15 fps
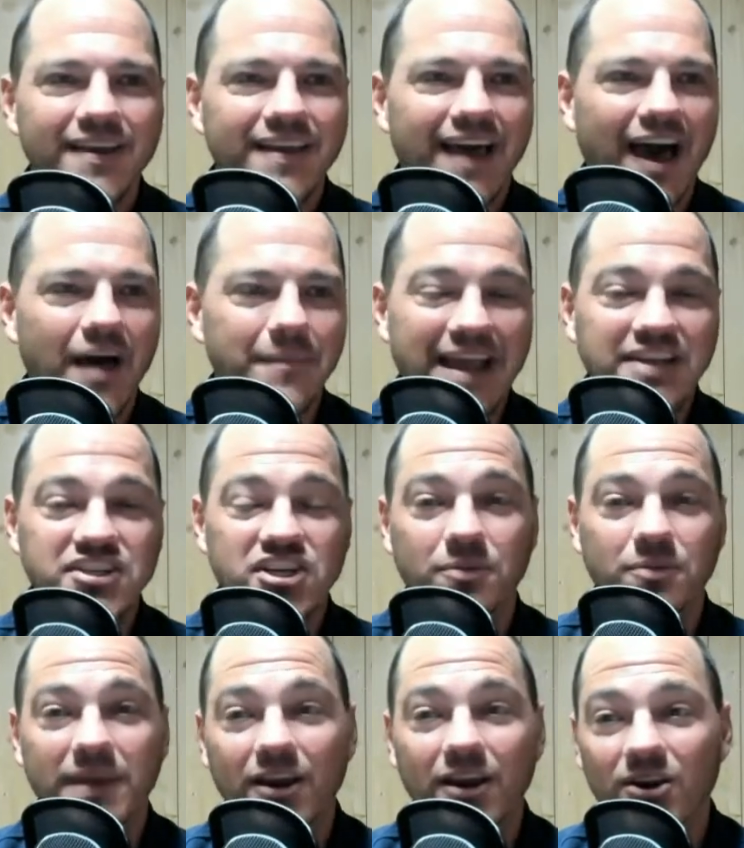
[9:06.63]
Edgy
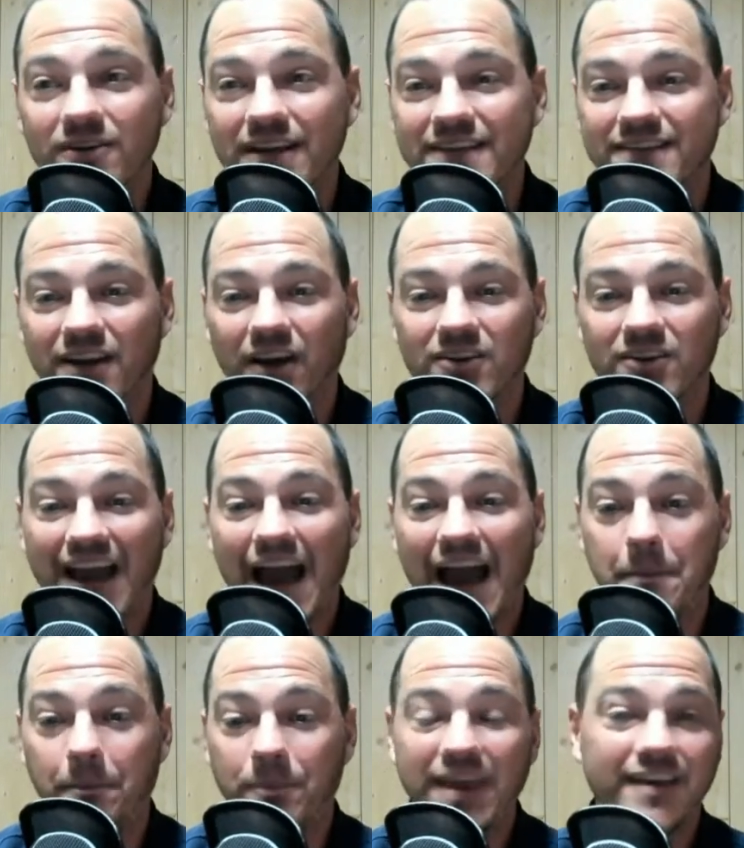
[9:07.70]
Demir is another
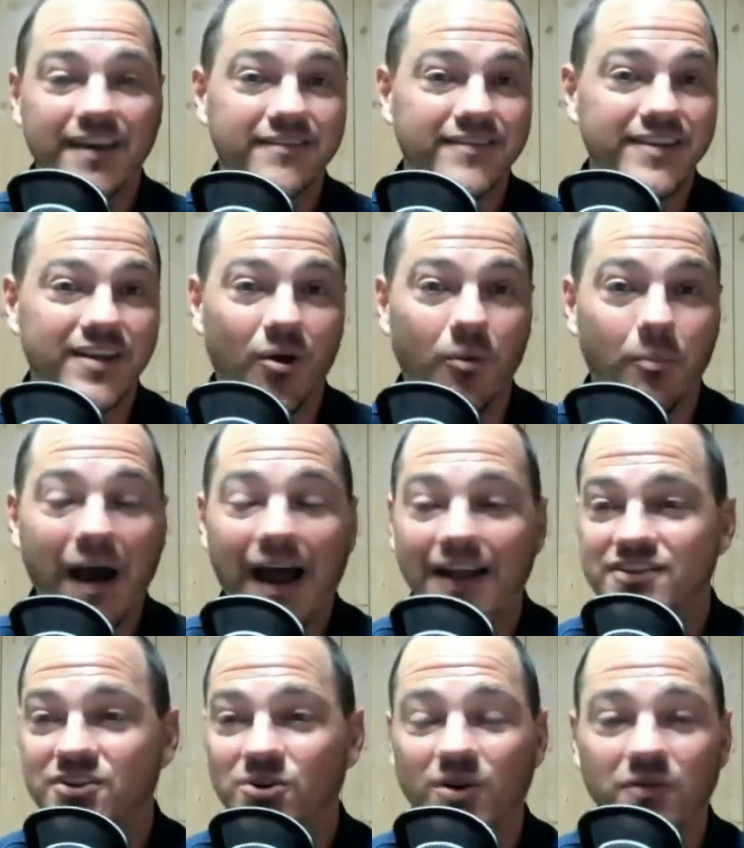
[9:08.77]
guy, big,
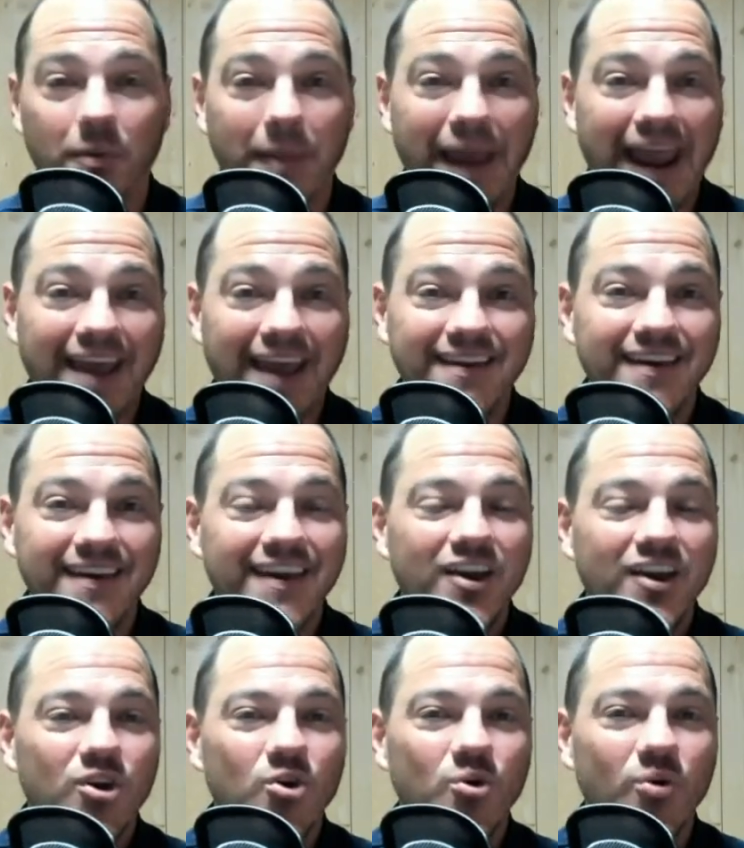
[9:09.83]
monster of a man,
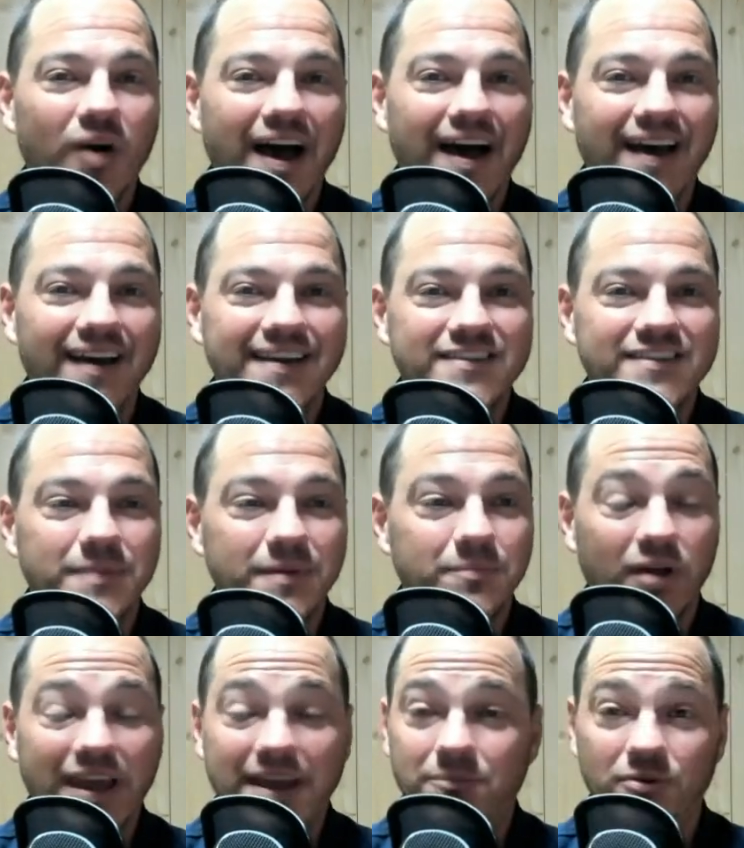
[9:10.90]
who has been
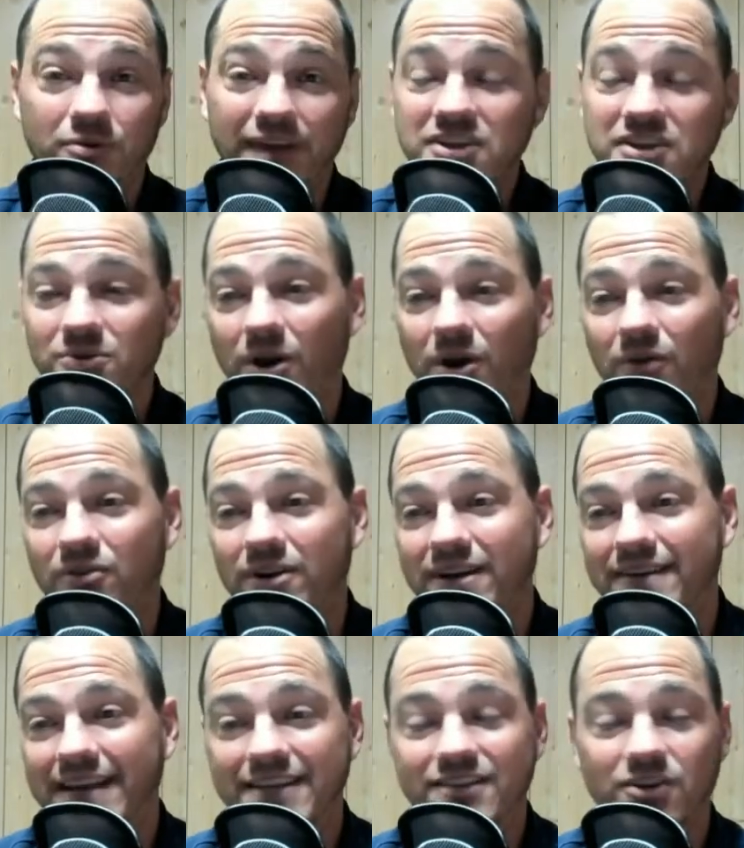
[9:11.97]
playing professionally over
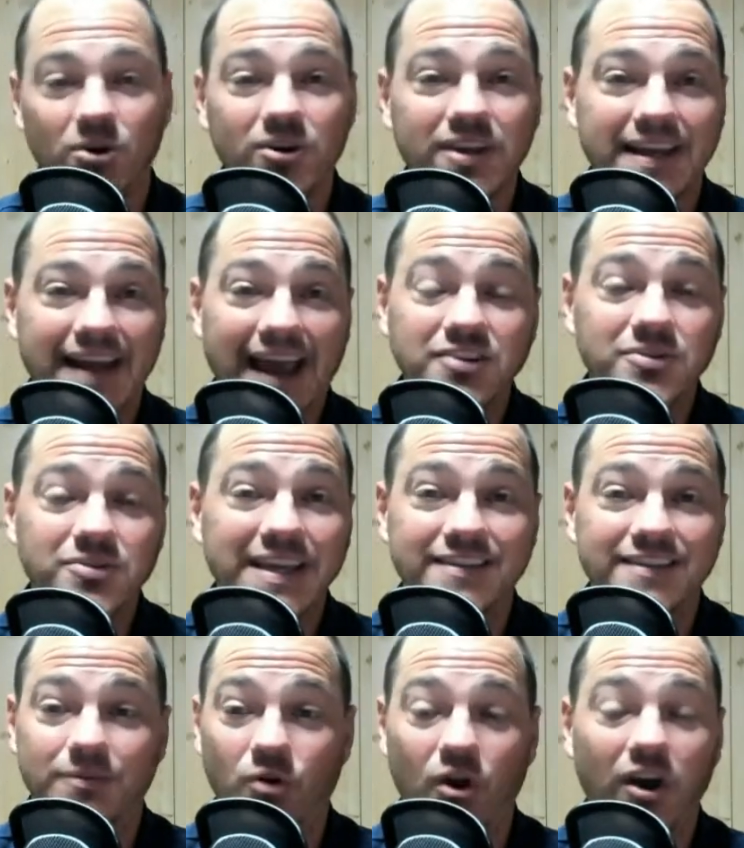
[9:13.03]
in Turkey and actually getting
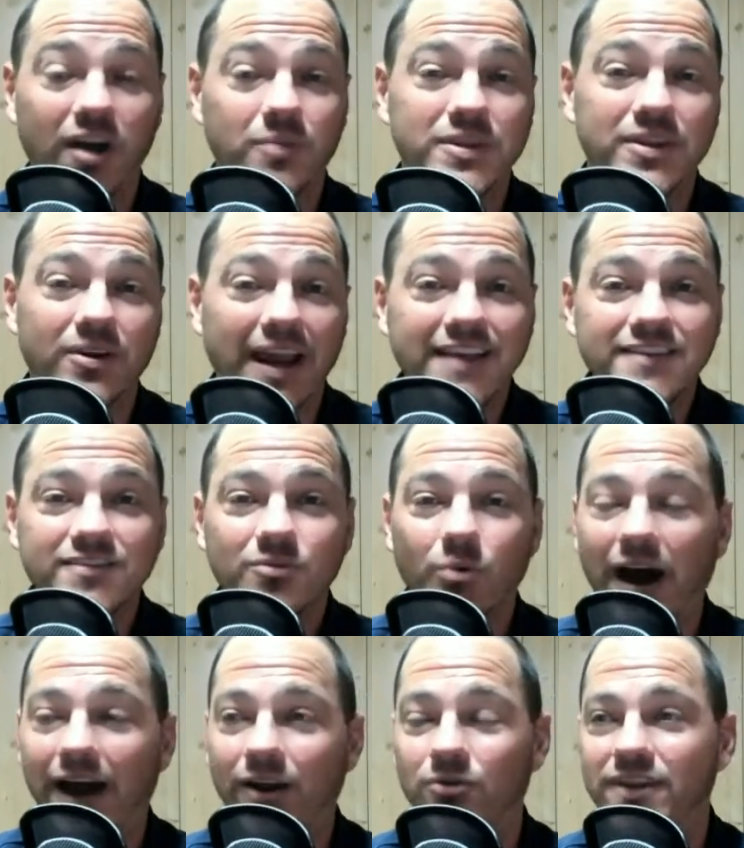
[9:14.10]
some run with their A
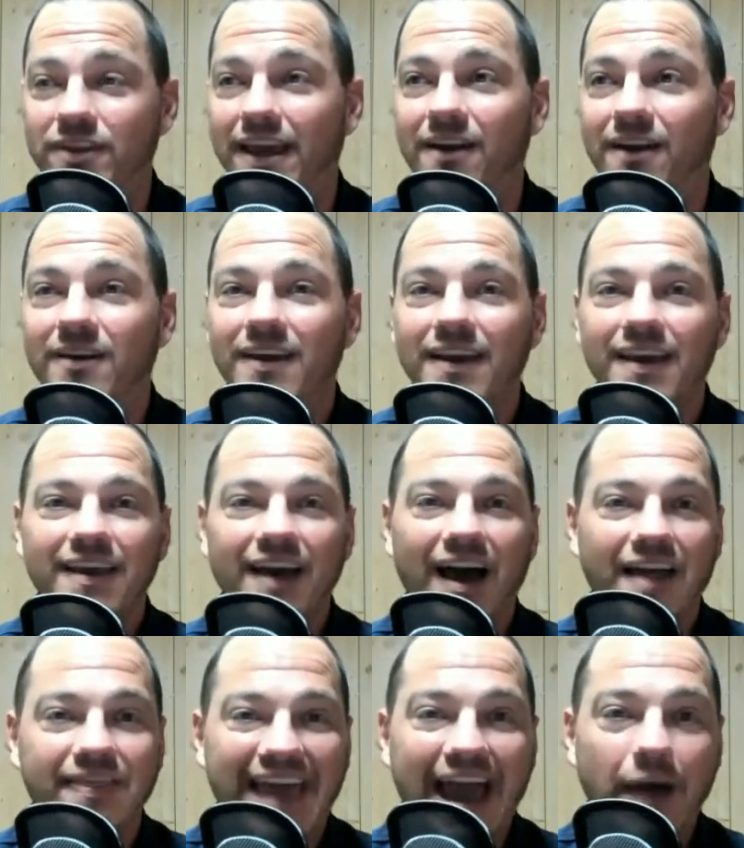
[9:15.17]
squad over there.
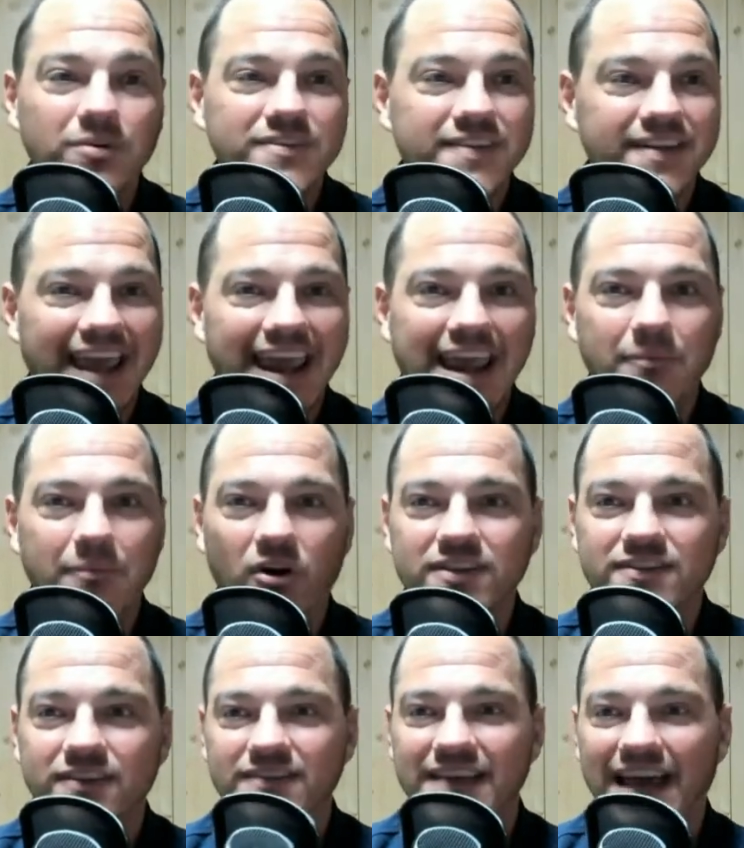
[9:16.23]
That was a name.
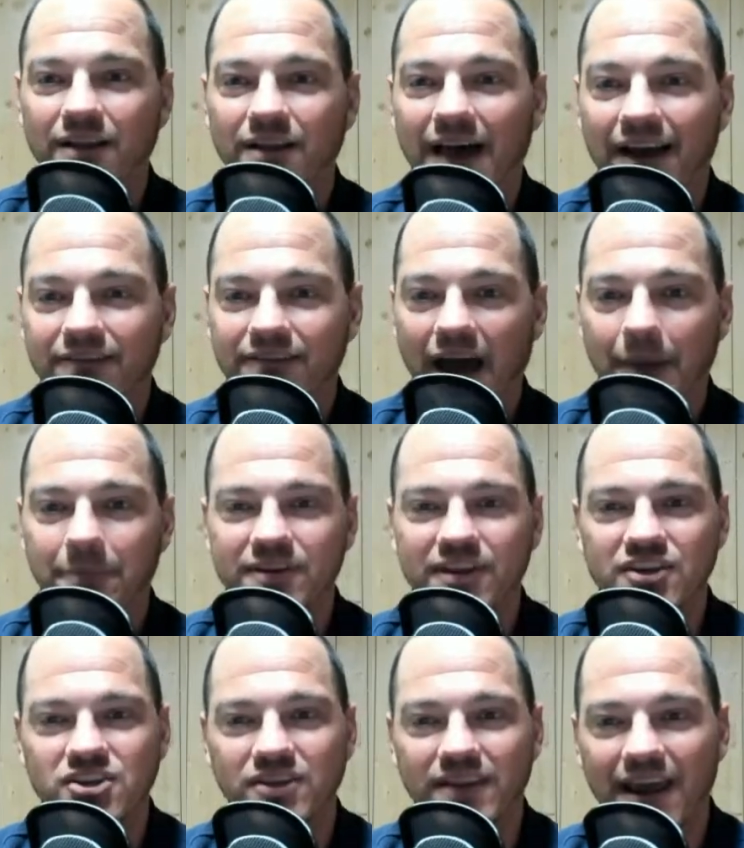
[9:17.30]
Arkansas's had a lot of
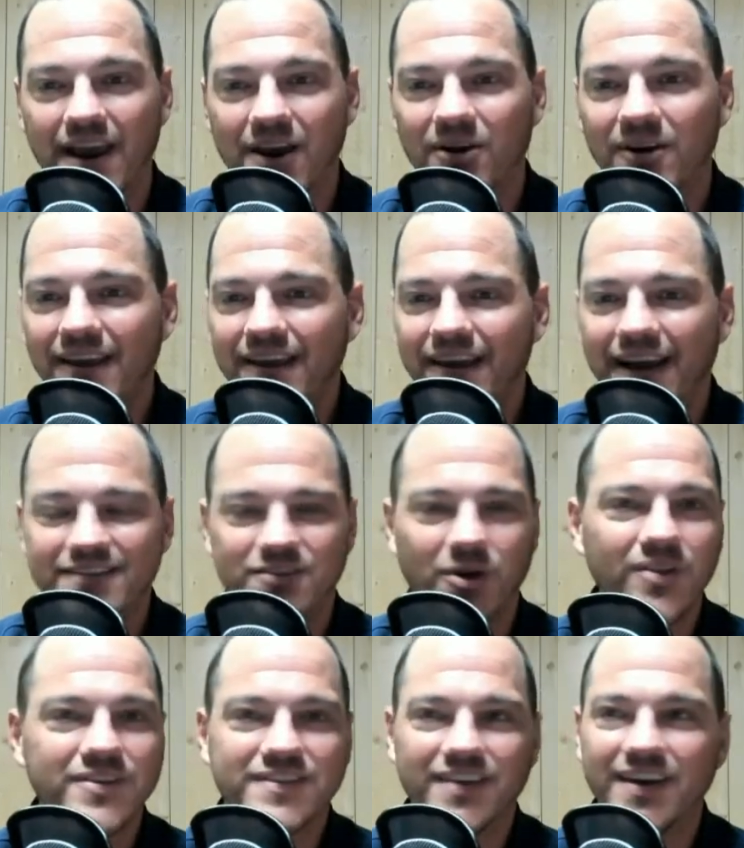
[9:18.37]
competition there. So
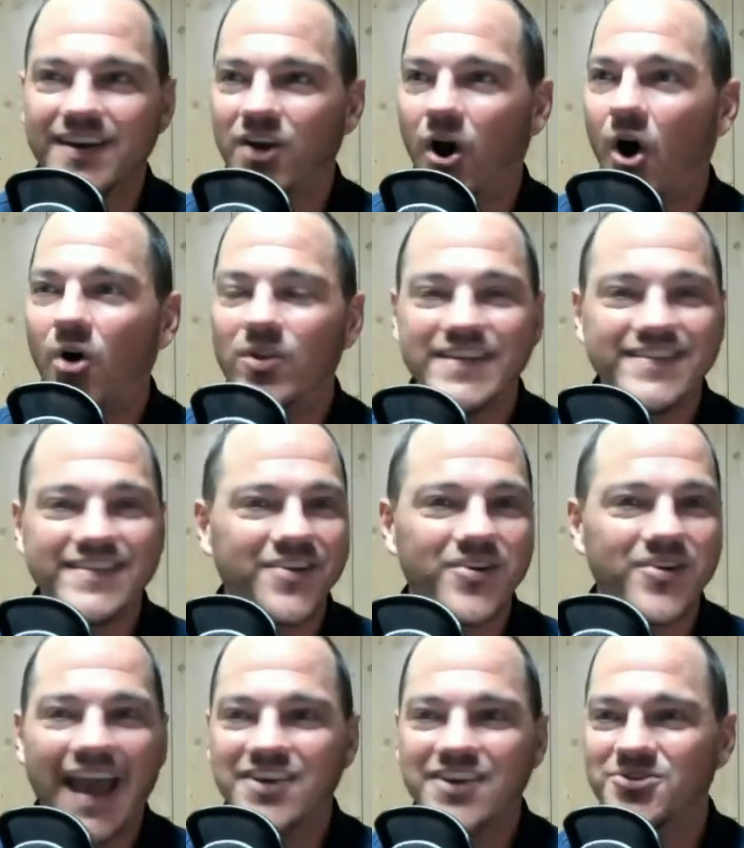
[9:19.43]
all of a sudden, all these
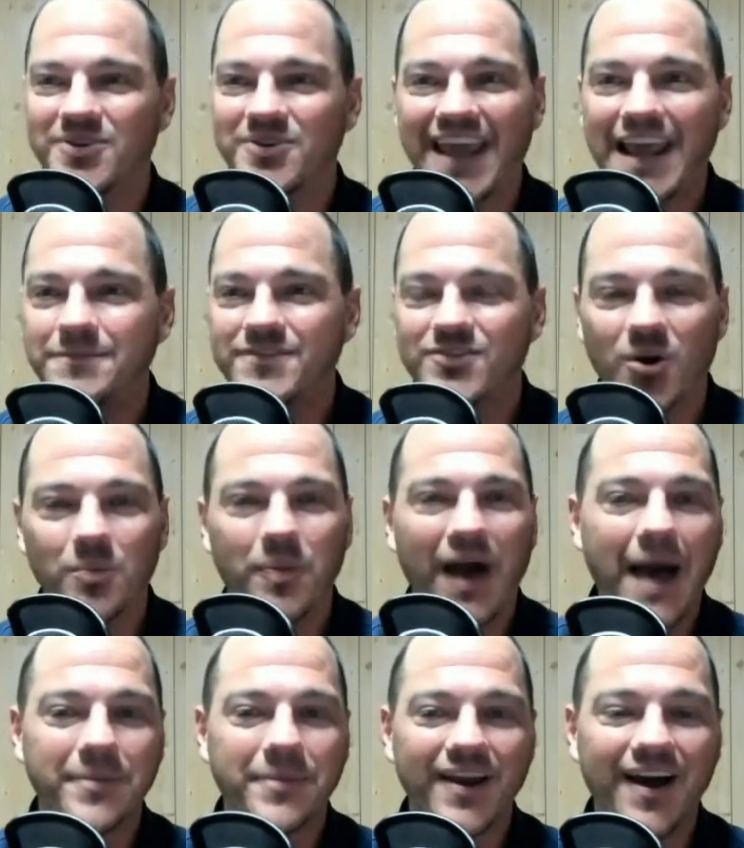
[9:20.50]
international names start
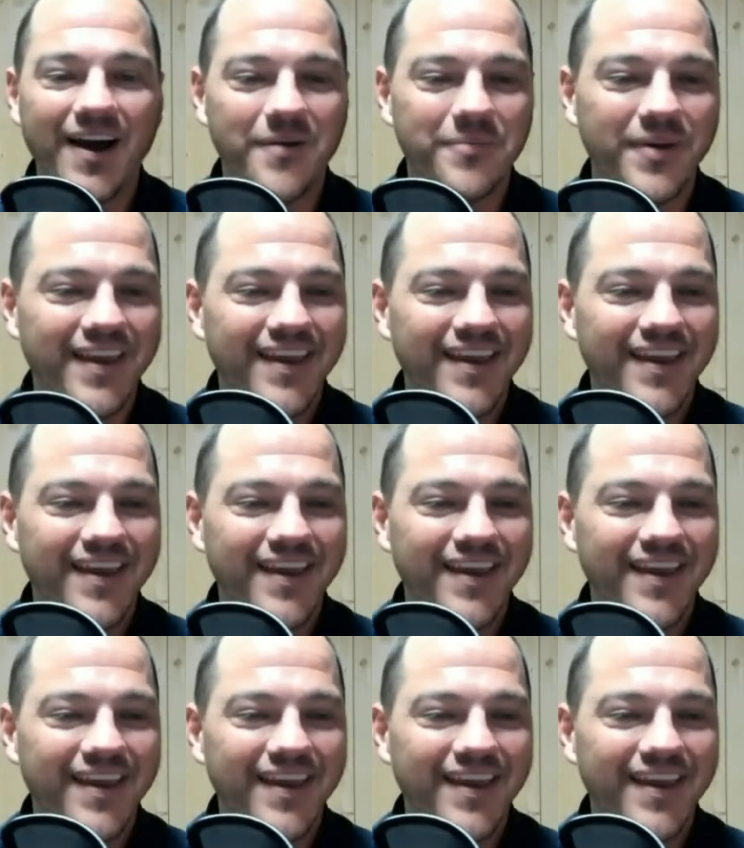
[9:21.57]
popping up,